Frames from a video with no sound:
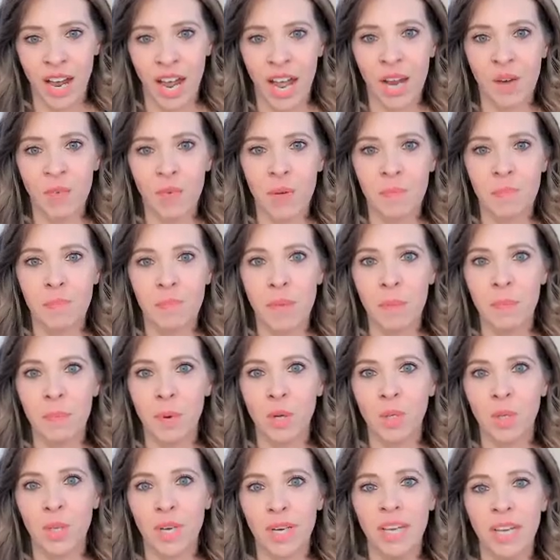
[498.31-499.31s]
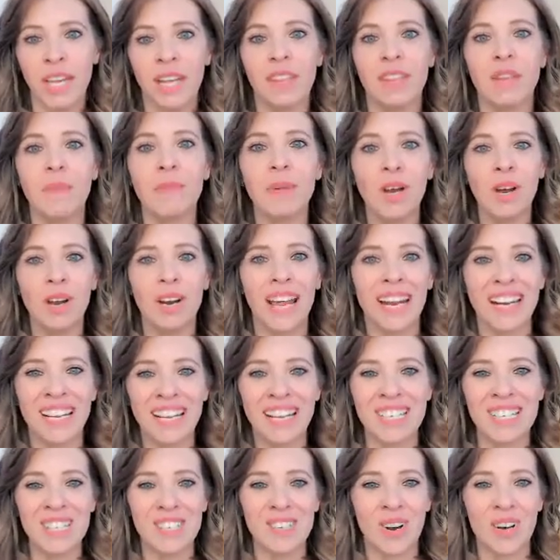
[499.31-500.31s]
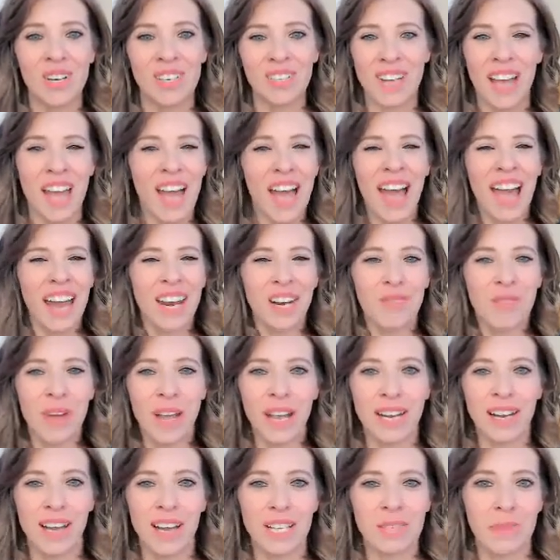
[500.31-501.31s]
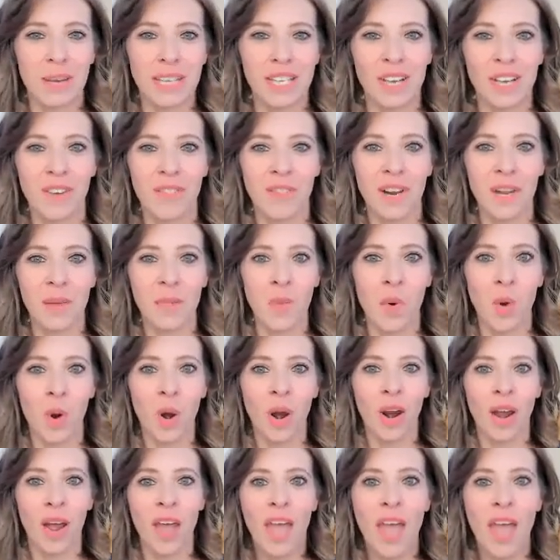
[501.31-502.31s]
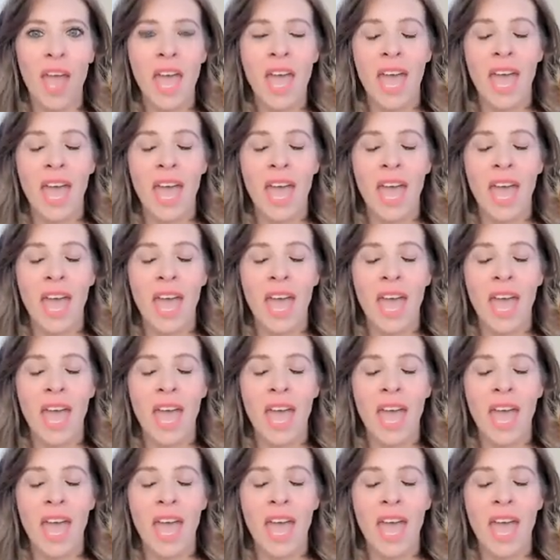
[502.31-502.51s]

I remember looking in the mirror and I didn't recognize myself anymore.